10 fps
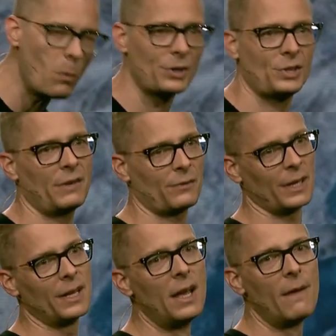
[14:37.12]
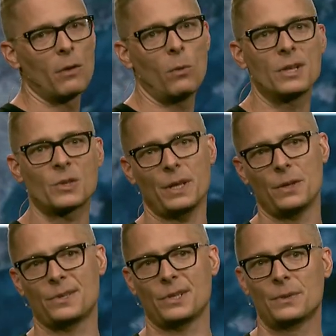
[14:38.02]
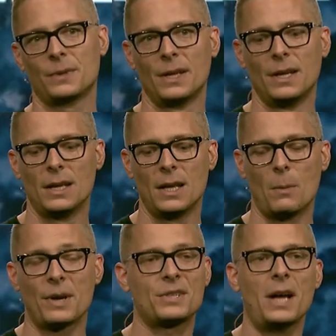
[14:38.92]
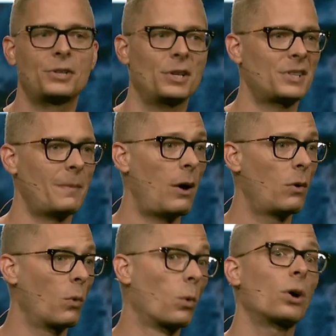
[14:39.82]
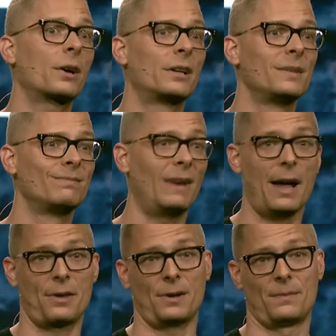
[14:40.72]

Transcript: much different than the ones we used to. But it's not just about work either.